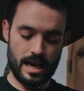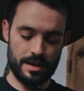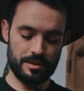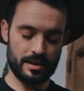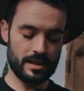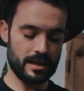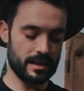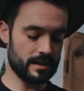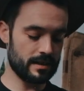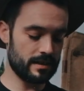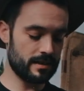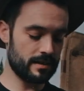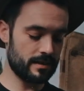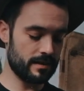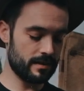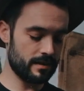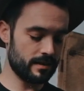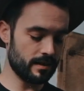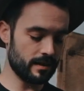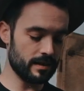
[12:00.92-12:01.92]
it
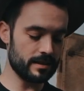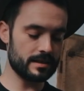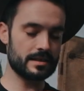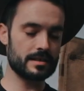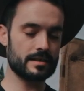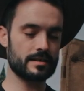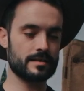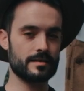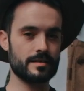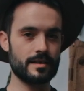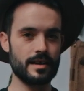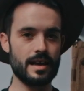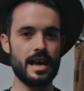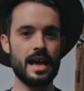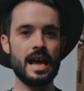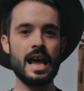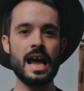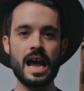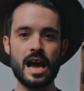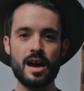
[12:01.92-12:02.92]
does
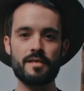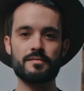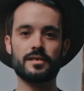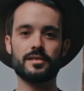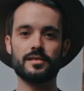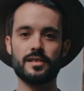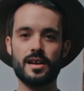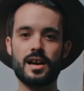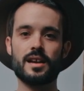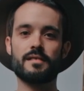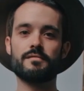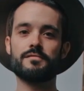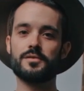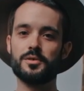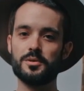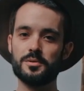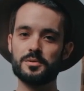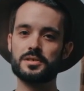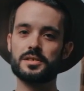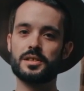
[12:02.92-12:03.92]
have a lot of
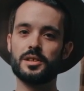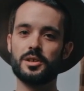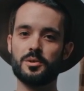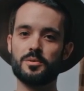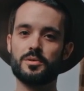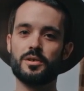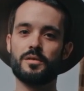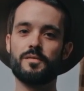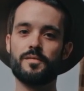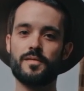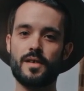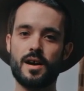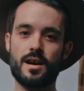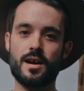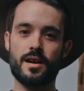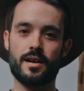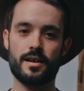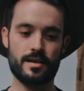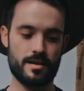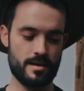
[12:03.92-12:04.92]
use that you could
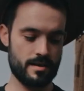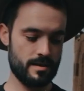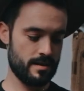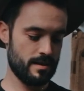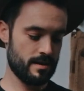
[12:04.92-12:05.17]
find